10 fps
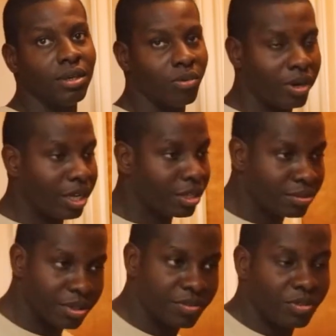Right.
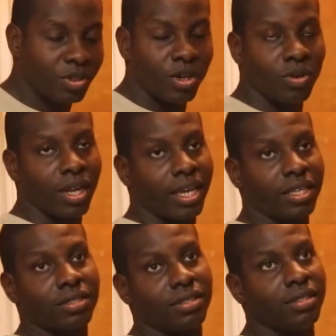If you don't like
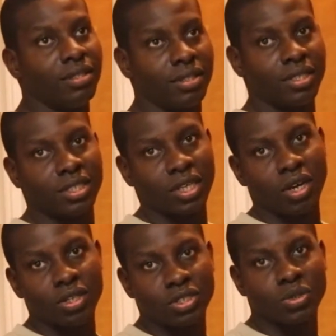the
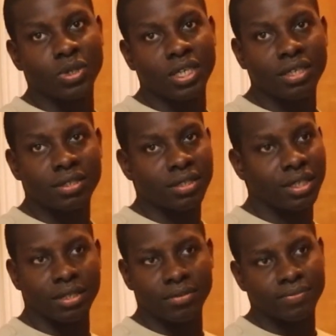sauce sweet,
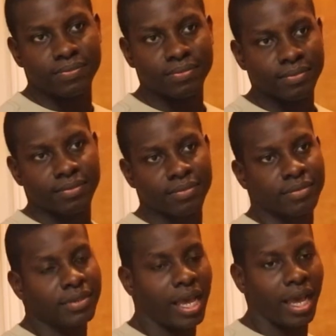then
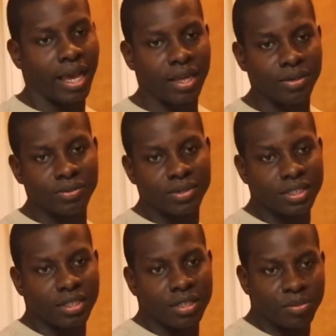I don't see
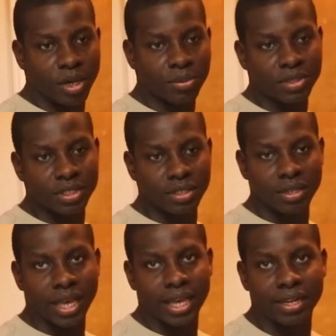any purpose in
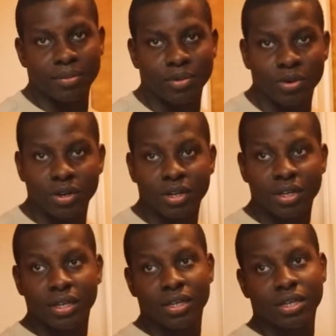adding more
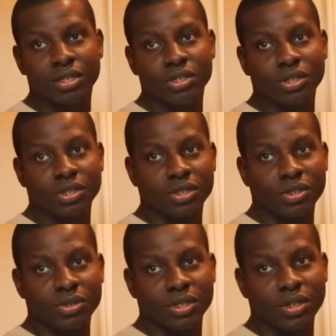sugar to it
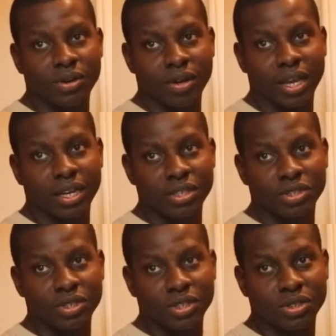or adding
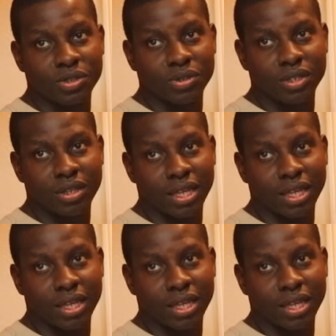sugar to it.